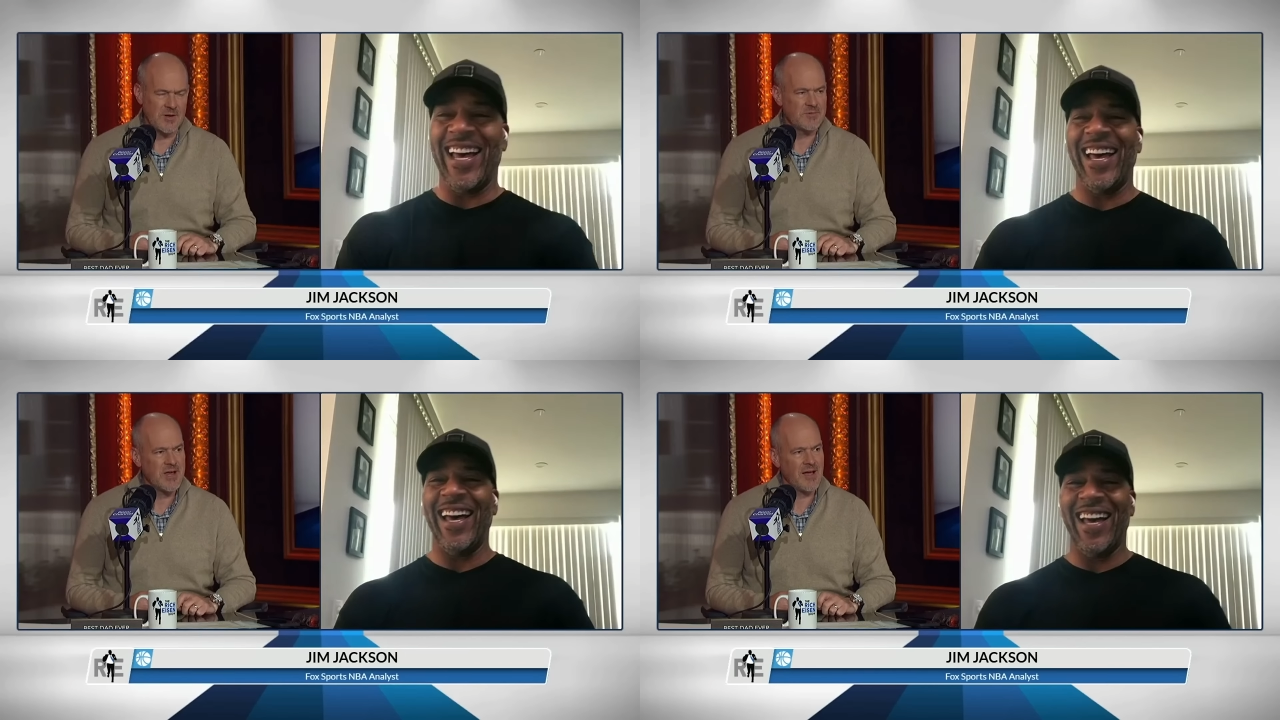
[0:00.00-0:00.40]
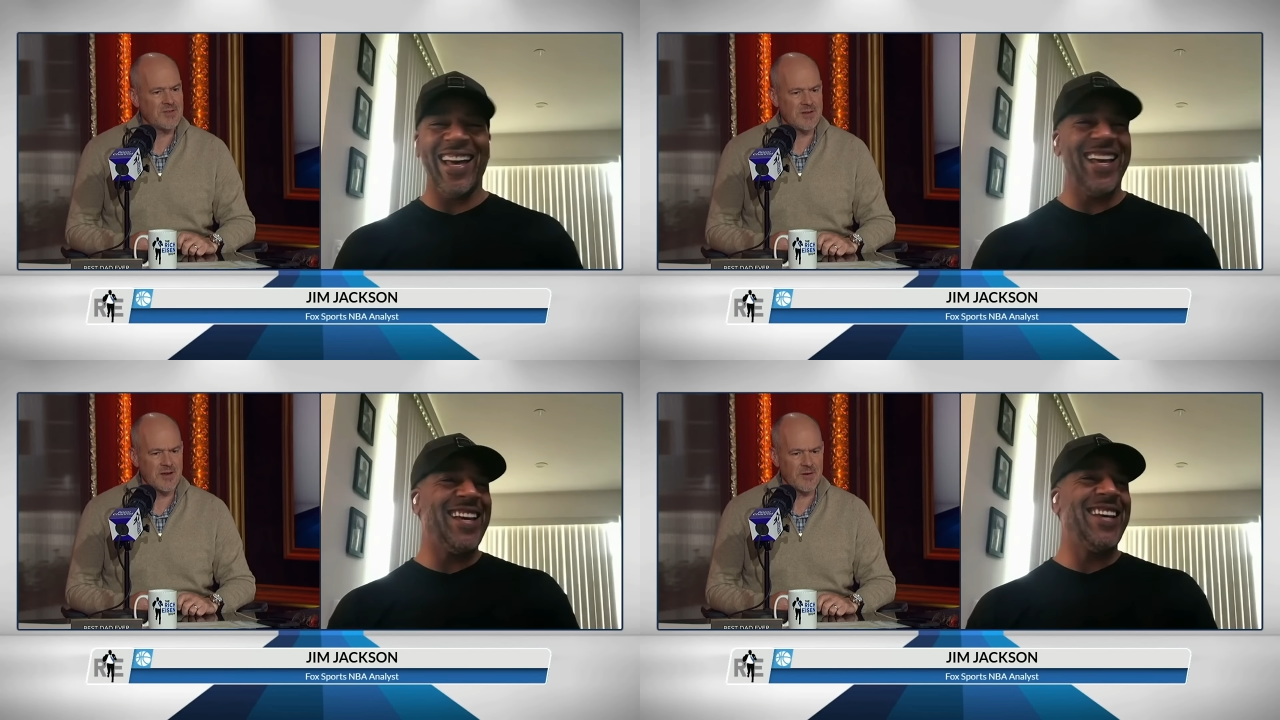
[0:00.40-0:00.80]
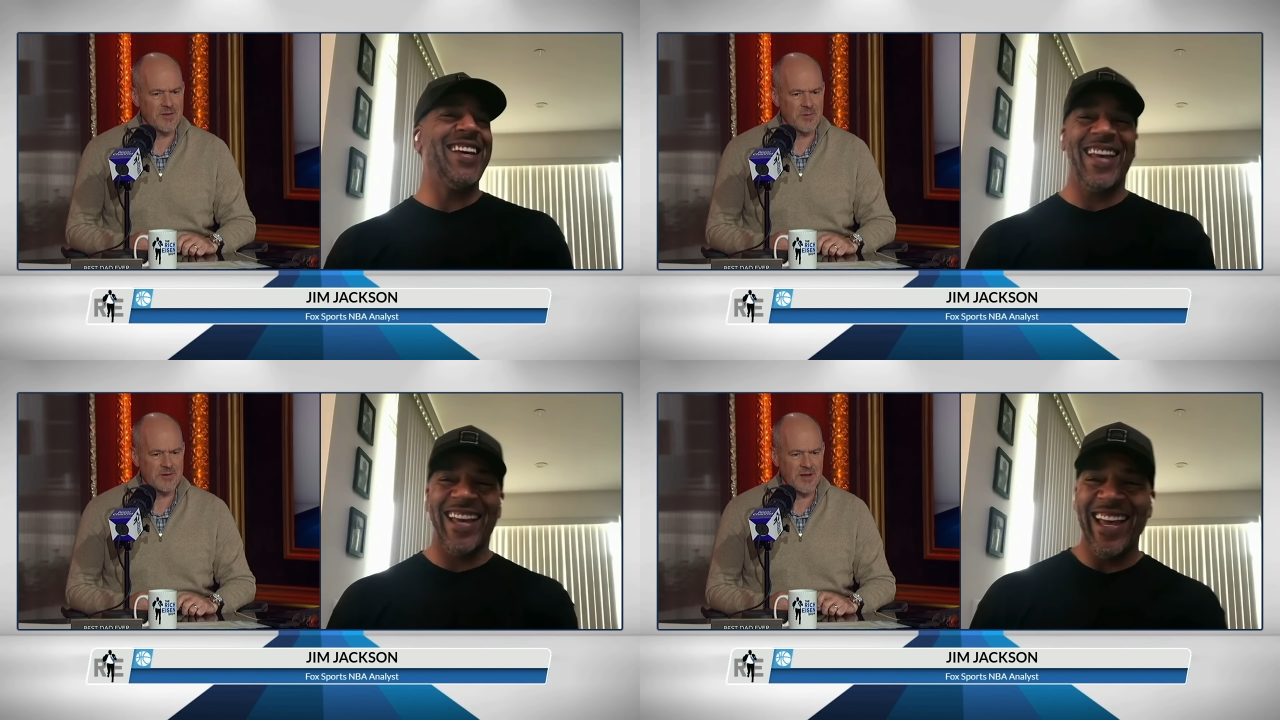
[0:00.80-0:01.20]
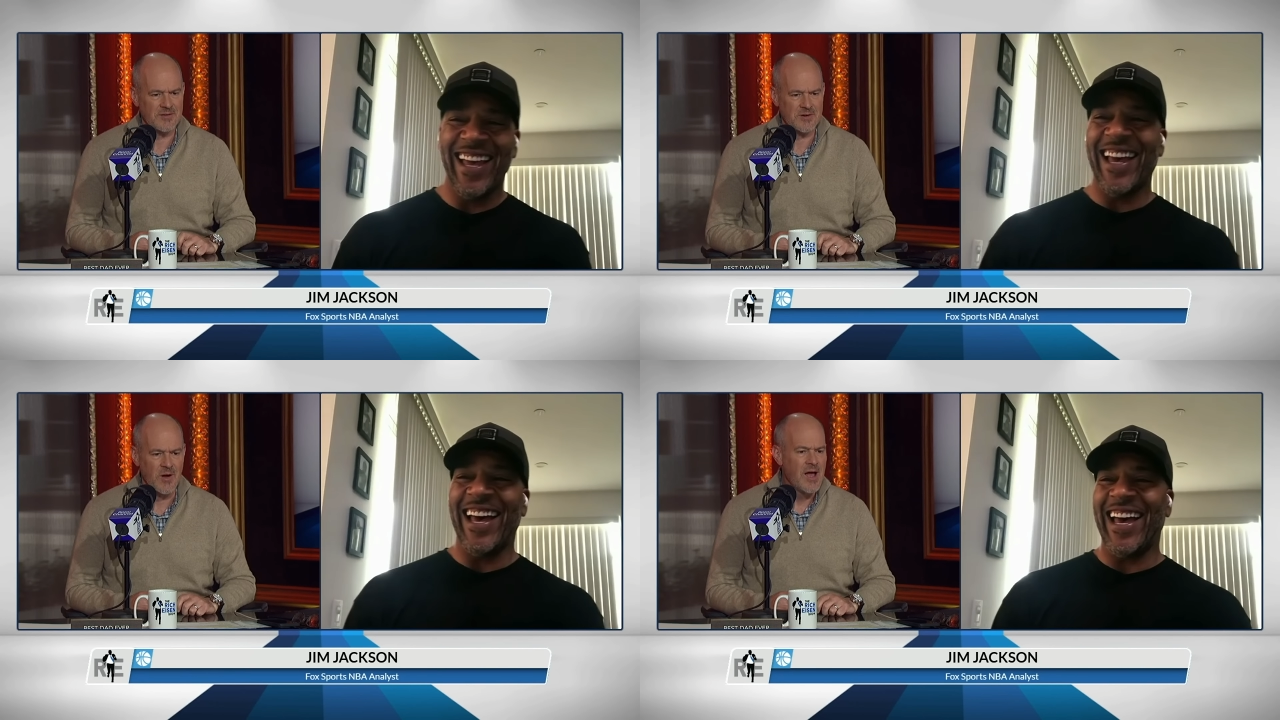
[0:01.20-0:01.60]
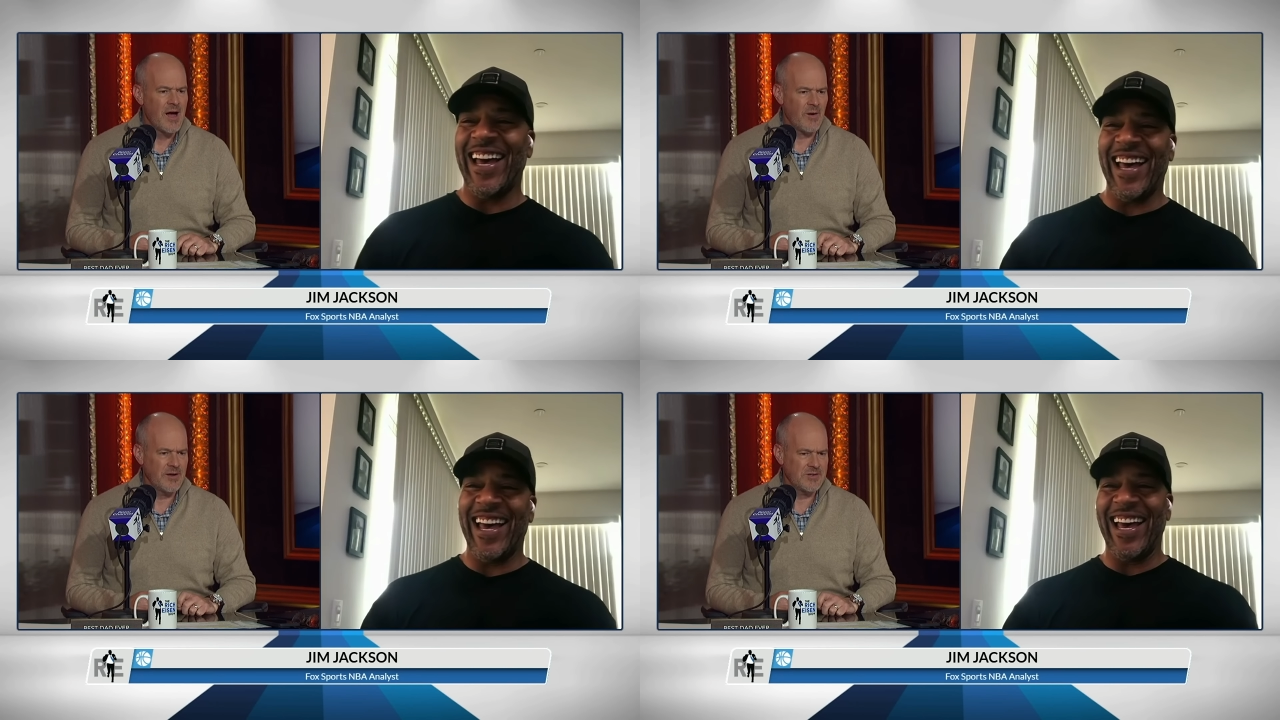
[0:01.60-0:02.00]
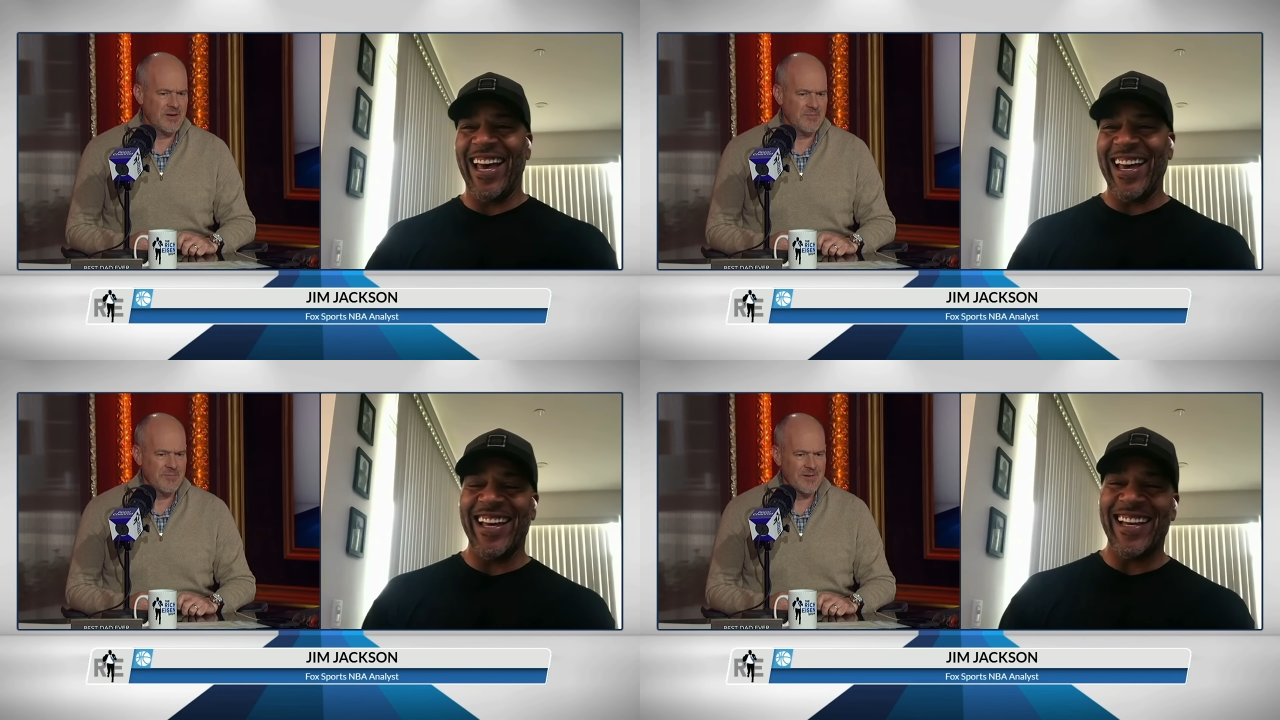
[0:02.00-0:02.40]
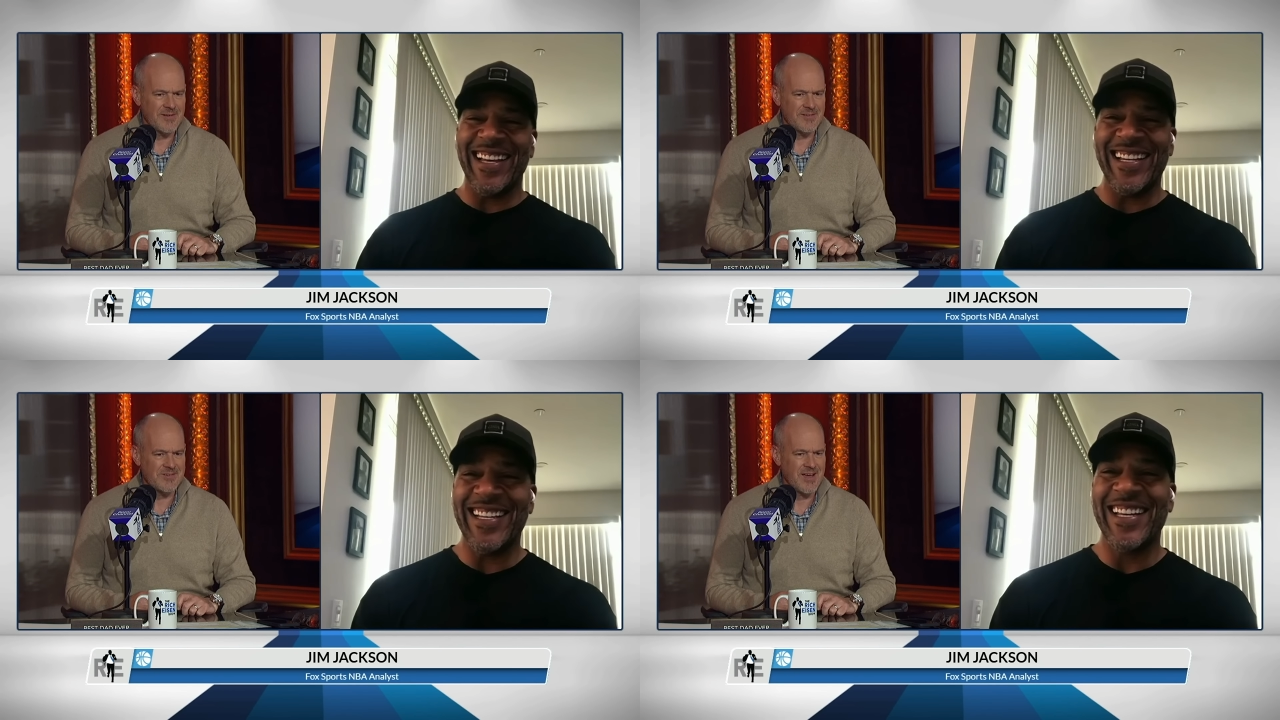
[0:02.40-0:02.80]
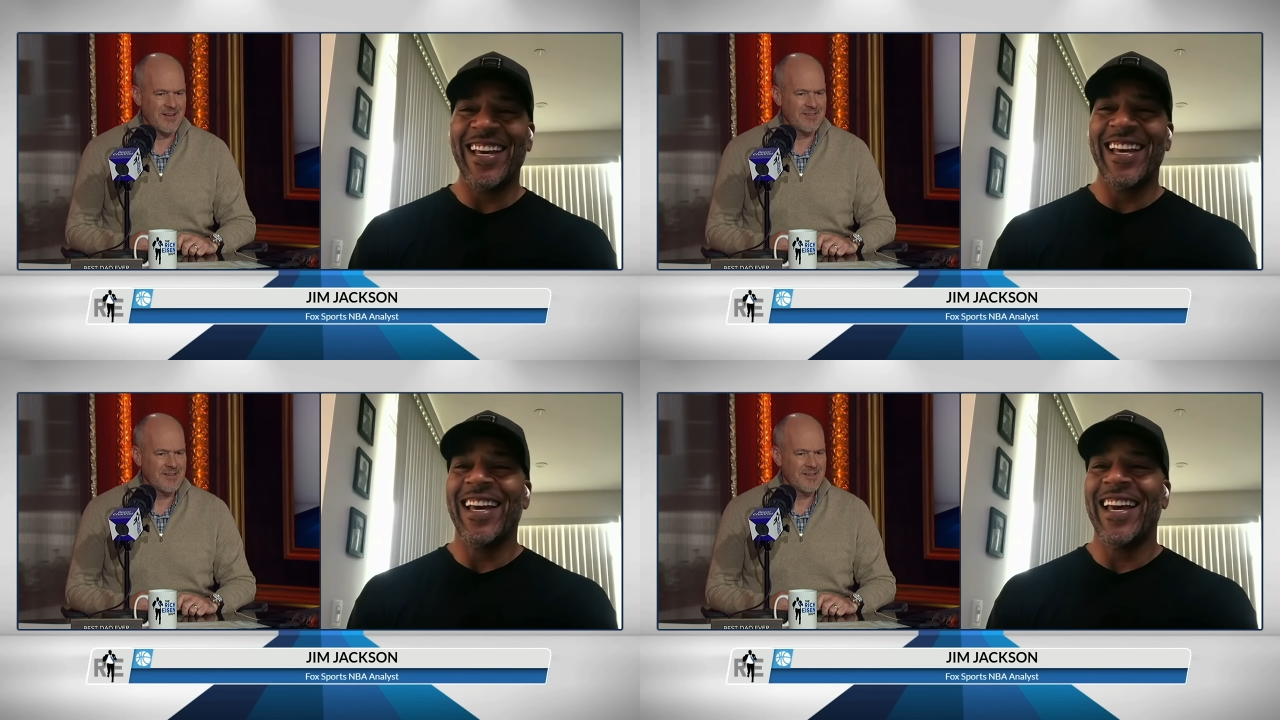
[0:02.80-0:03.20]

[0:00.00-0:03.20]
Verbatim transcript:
Speaker 1: Jim Jackson here on the Rich Eisen Show. How are you, Jim? Good to chat.